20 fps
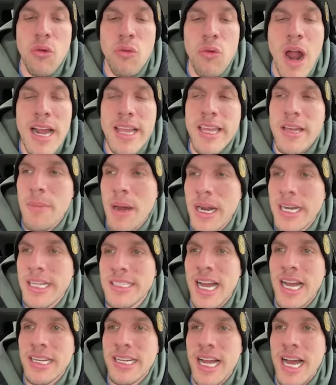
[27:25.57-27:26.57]

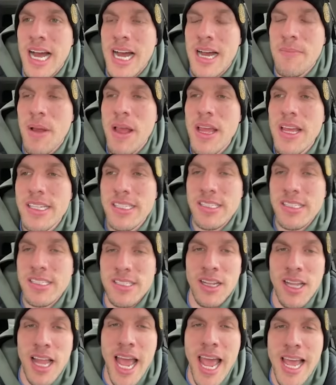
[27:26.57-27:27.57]
rocketmoney.com
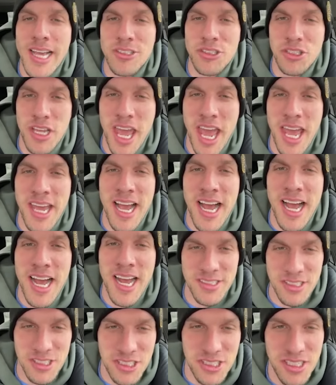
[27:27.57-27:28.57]
slash chaos.